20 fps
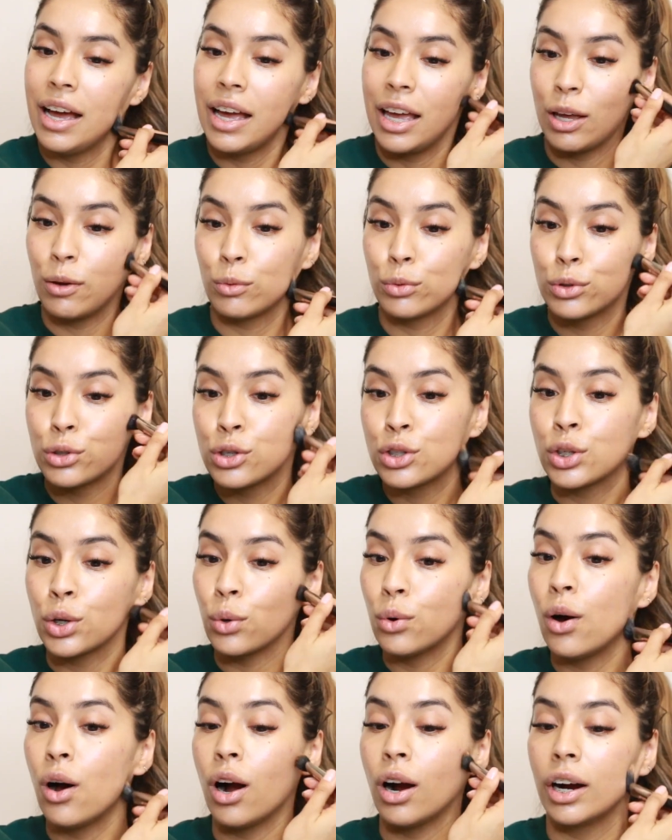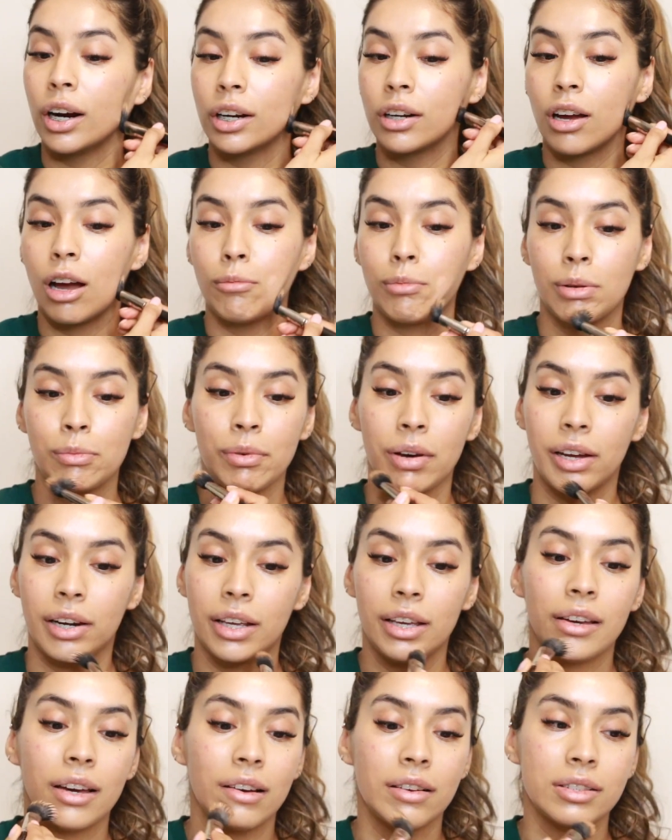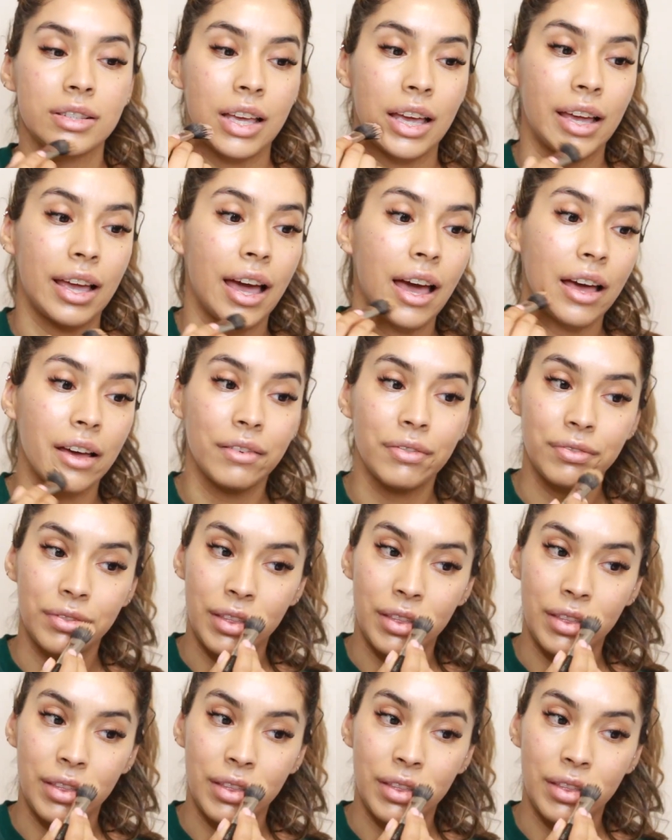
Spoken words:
it was so hard on my body. I was like, F